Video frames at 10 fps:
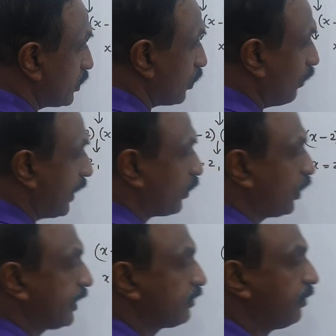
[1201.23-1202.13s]
So y
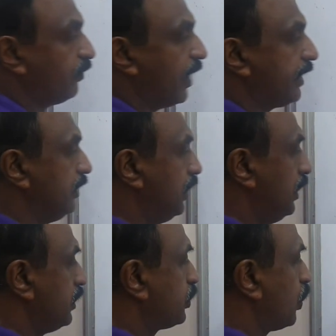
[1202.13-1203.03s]
coordinate will be 1.
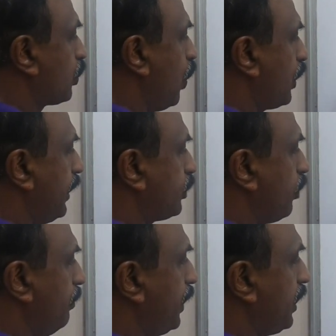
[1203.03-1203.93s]
So coordinate
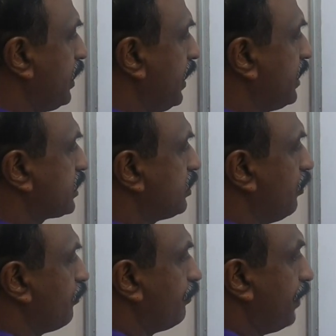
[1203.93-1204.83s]
of B is
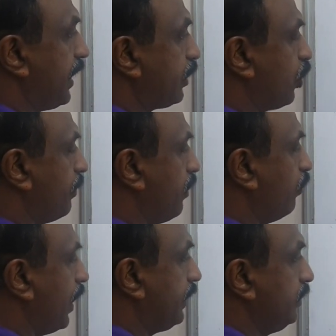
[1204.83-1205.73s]
5,
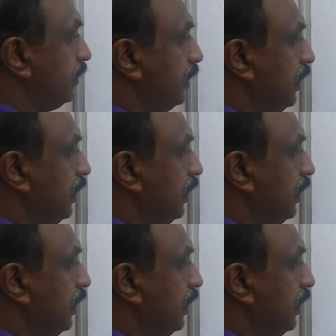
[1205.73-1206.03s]
1.